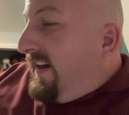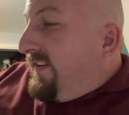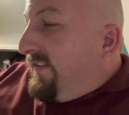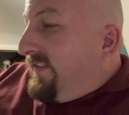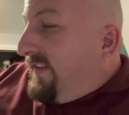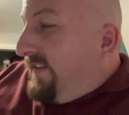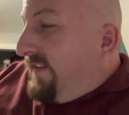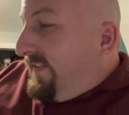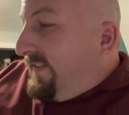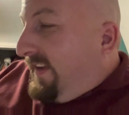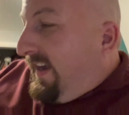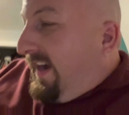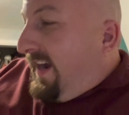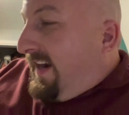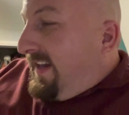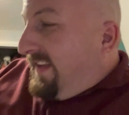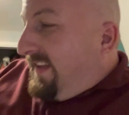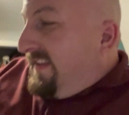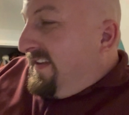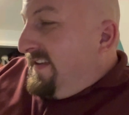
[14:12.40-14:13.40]
herself as a
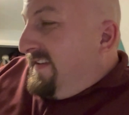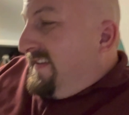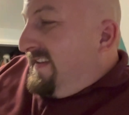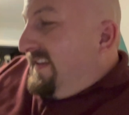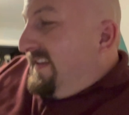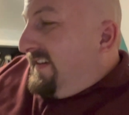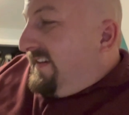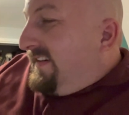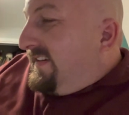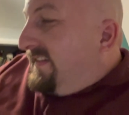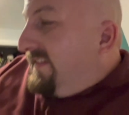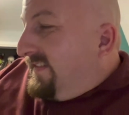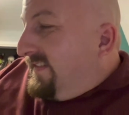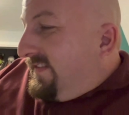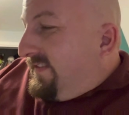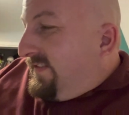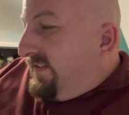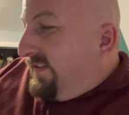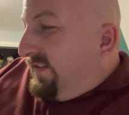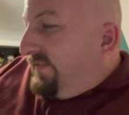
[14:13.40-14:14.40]
hottie
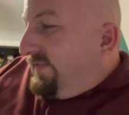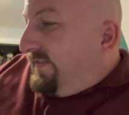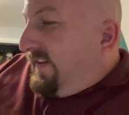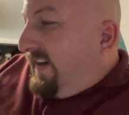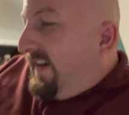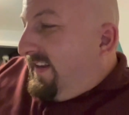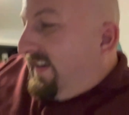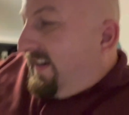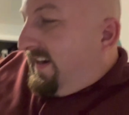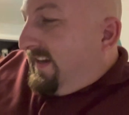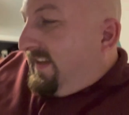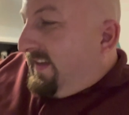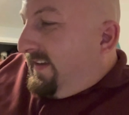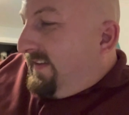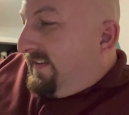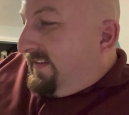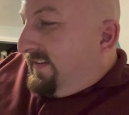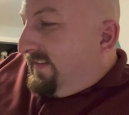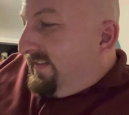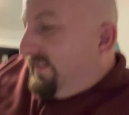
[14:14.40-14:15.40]
a certified
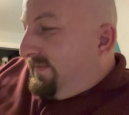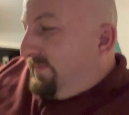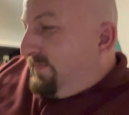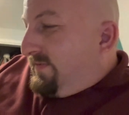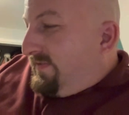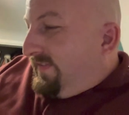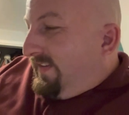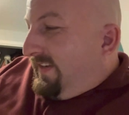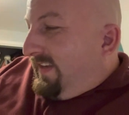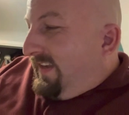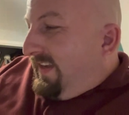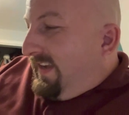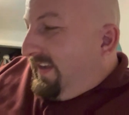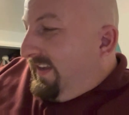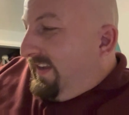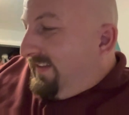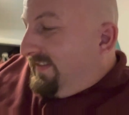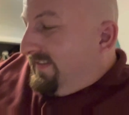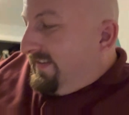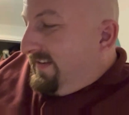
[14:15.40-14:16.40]
hottie in this movie,
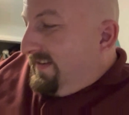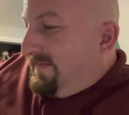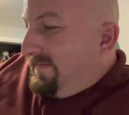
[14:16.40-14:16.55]
and